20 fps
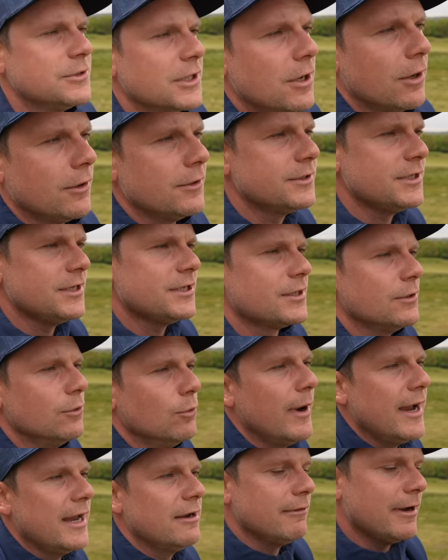a consistent
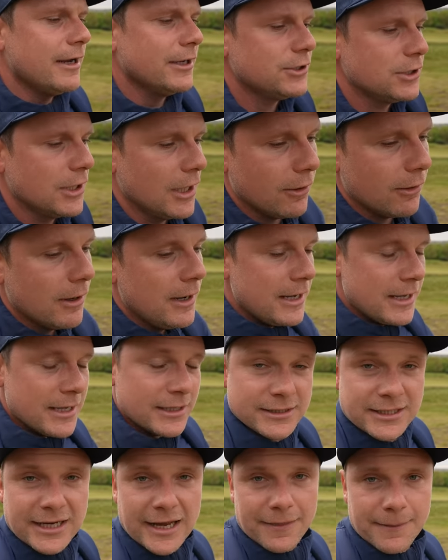weight ratio
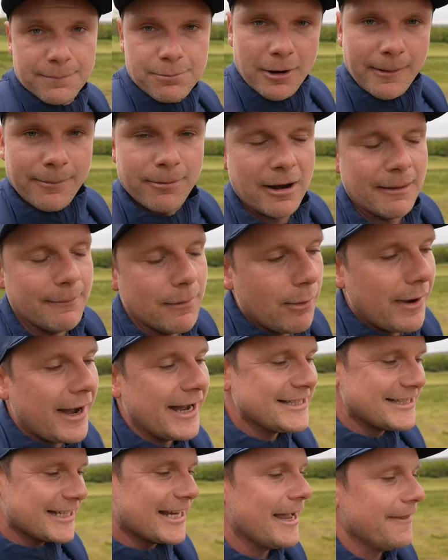to get the proper MOI
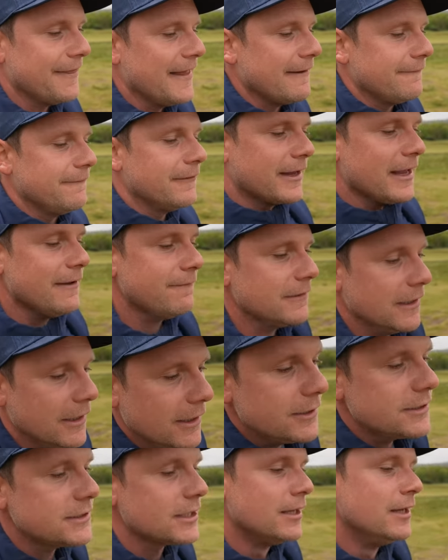to get that
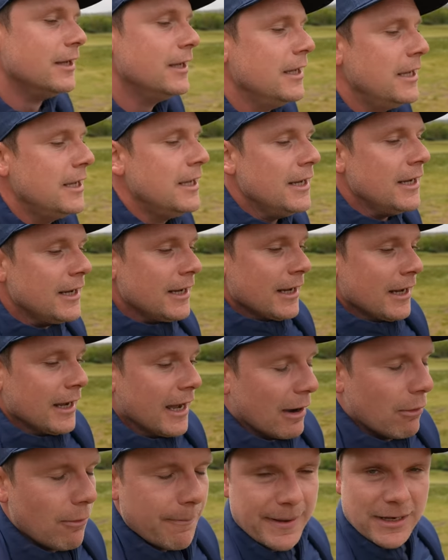forgiveness.
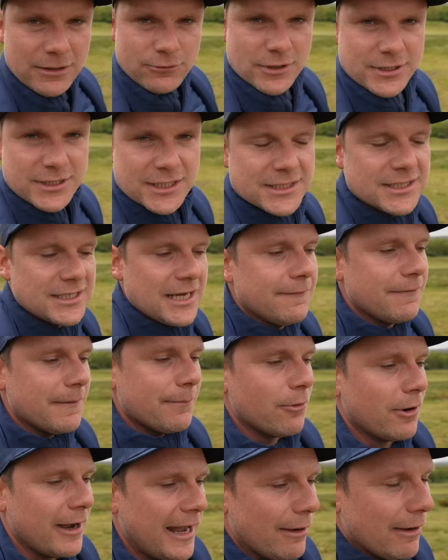I would be interested to see if they
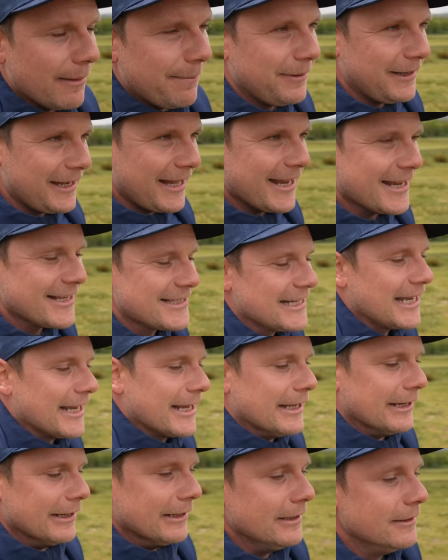brought out a player's
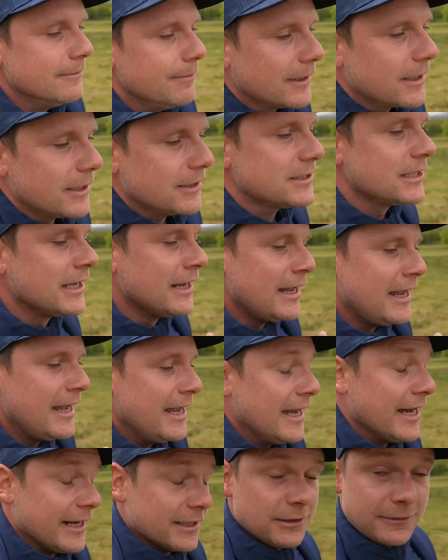iron, because
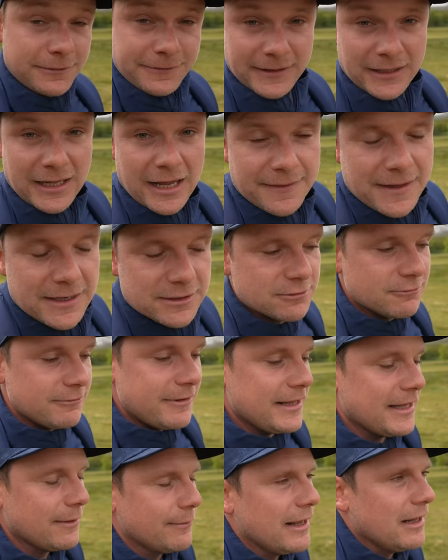I do feel like these are
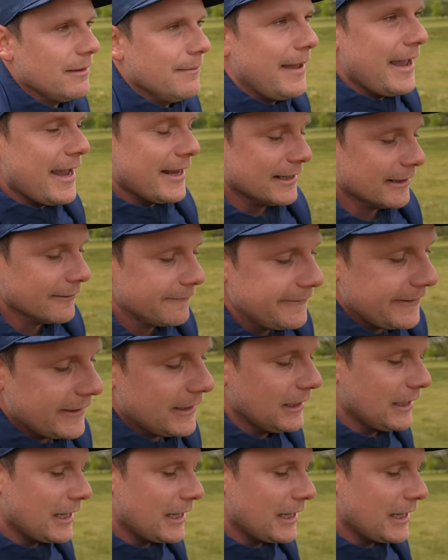really well made and I feel